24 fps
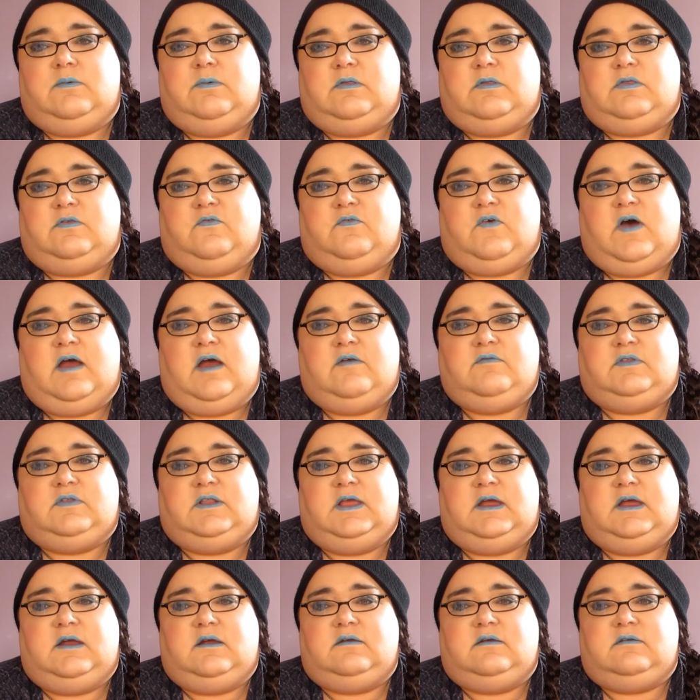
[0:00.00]
with 5
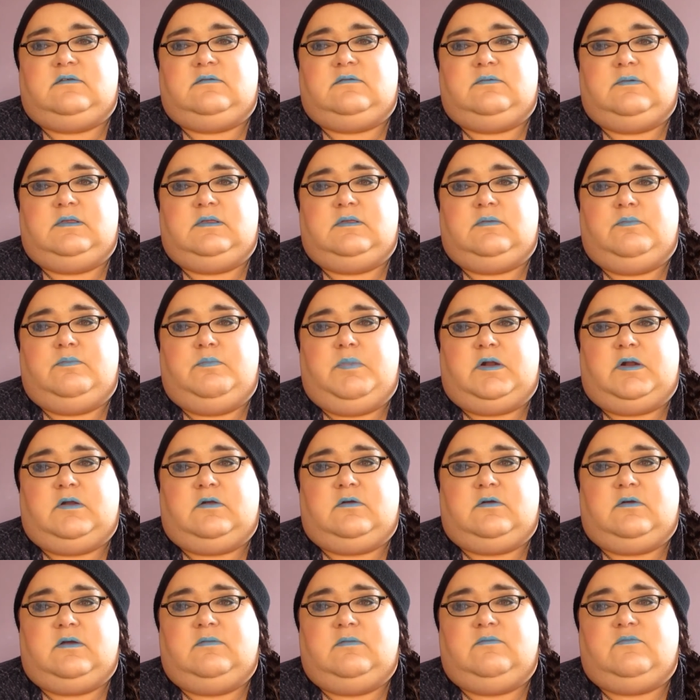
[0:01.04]
layers with
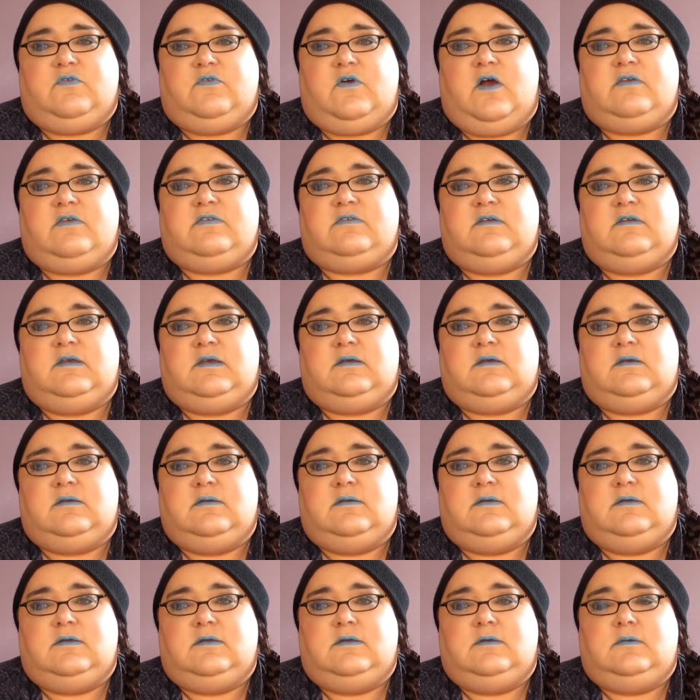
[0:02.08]
buttercream frosting,
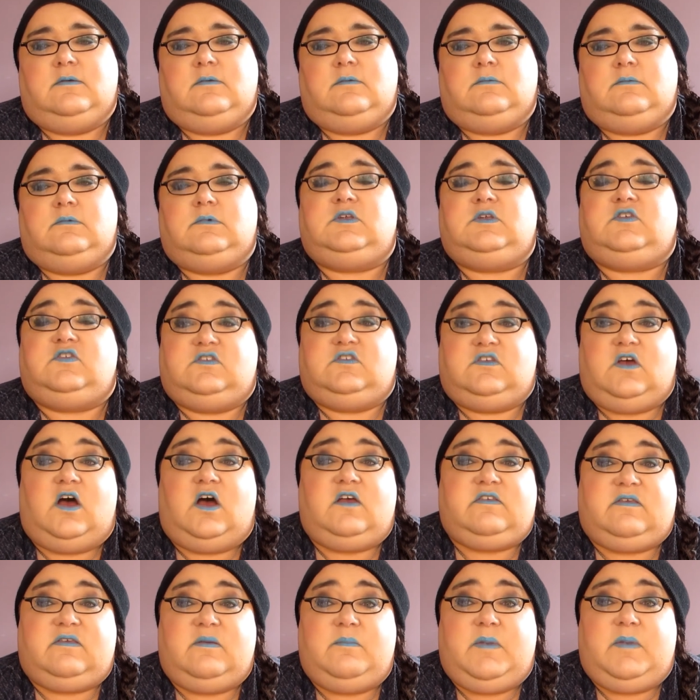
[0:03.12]
which is
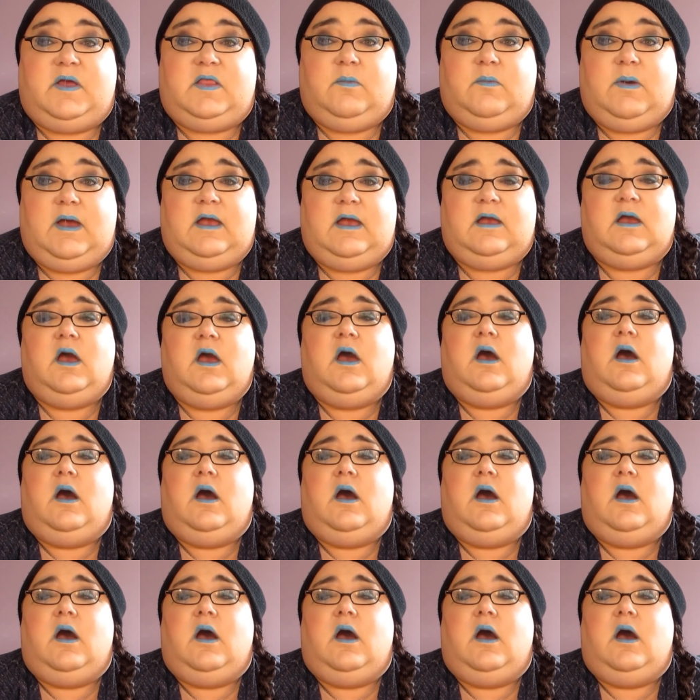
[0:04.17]
awesome, by the way.